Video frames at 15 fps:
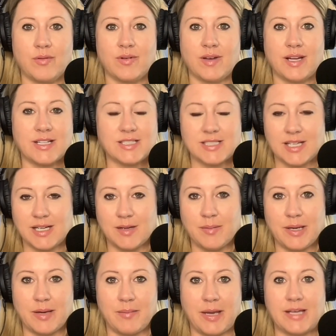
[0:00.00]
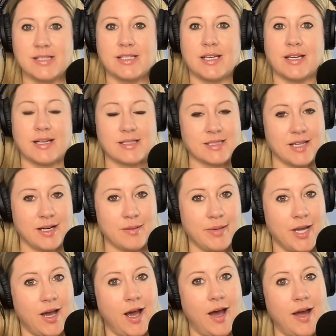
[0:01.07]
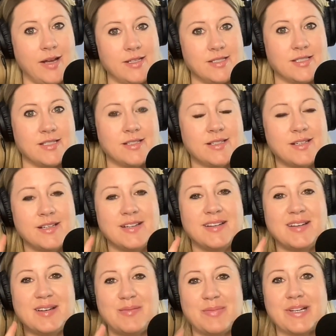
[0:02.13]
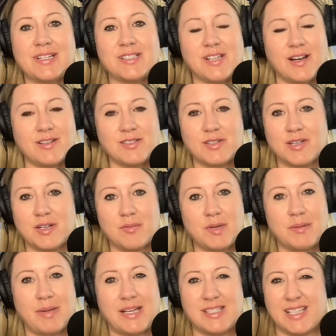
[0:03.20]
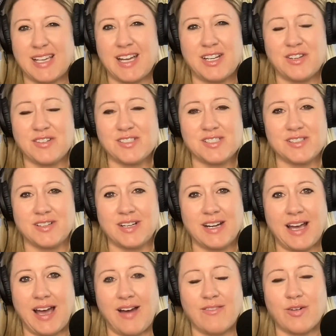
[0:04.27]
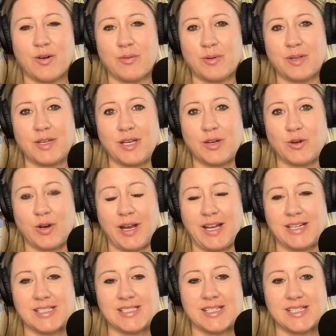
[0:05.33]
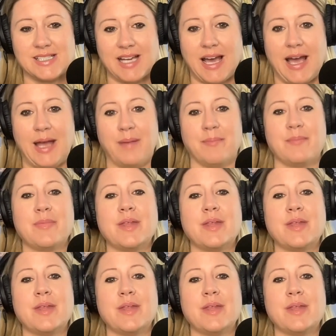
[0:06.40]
It's going to be amazing. It's going to be hot, but it's also going to be amazing and you're still going to have a really great time.